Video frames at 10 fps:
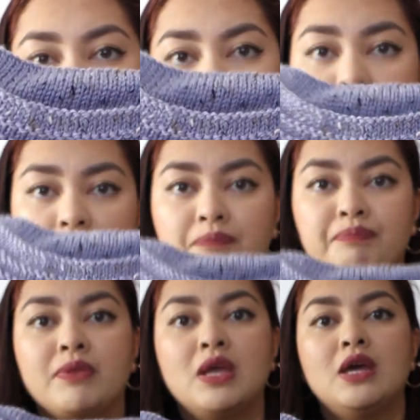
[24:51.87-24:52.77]
purl,
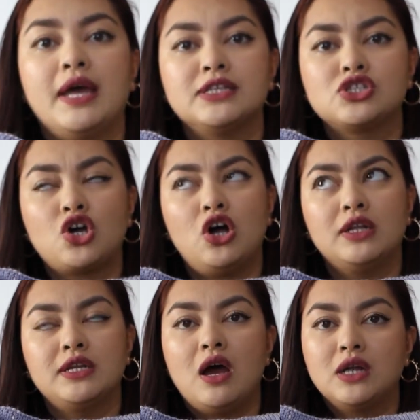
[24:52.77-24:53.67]
and it's called
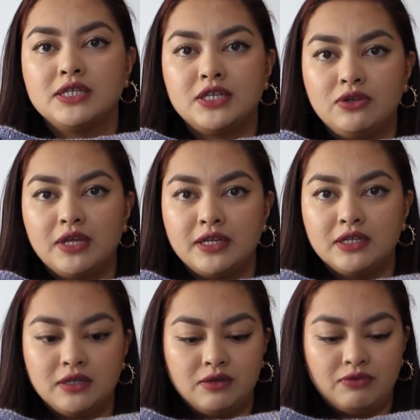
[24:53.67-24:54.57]
an
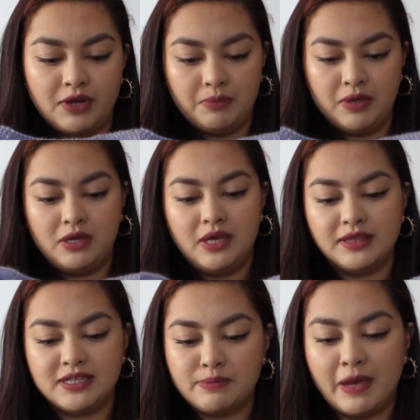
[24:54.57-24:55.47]
articulated rib
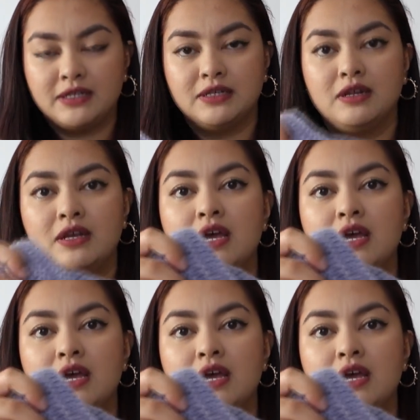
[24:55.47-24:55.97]
in this pattern.